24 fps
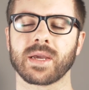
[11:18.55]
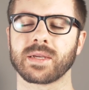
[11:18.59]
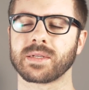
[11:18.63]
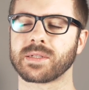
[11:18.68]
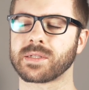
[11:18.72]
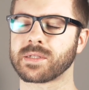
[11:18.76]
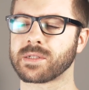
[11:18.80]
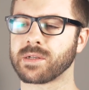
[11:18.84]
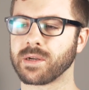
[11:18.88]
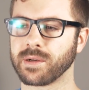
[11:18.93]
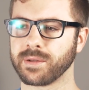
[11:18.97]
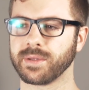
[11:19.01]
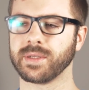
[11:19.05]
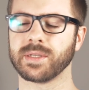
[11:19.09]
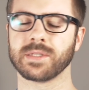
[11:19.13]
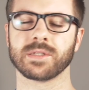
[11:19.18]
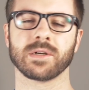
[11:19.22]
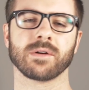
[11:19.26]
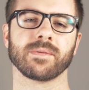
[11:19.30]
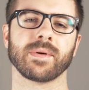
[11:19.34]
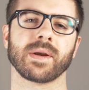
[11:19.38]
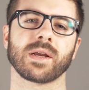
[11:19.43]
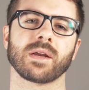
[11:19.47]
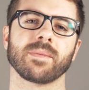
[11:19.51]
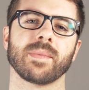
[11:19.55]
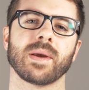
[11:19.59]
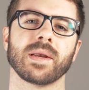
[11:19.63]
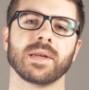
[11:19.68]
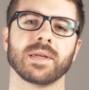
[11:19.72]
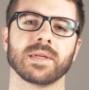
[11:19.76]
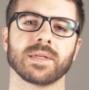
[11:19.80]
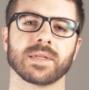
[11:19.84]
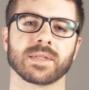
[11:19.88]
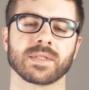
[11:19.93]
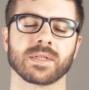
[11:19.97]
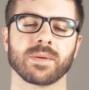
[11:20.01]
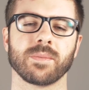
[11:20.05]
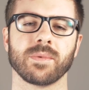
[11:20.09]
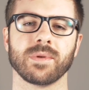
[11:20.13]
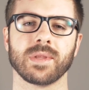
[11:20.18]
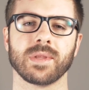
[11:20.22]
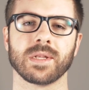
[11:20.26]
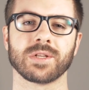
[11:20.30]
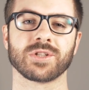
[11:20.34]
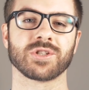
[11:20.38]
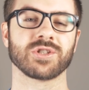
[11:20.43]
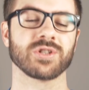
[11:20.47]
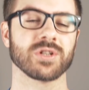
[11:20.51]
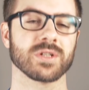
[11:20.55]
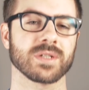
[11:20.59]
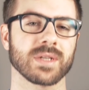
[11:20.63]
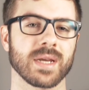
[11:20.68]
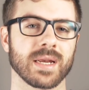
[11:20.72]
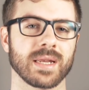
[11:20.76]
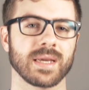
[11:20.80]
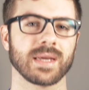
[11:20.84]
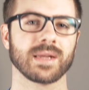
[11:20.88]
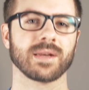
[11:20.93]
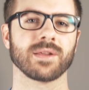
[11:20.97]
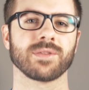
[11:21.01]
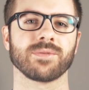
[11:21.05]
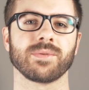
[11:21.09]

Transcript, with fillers: I certainly don't recommend it to someone that's just getting into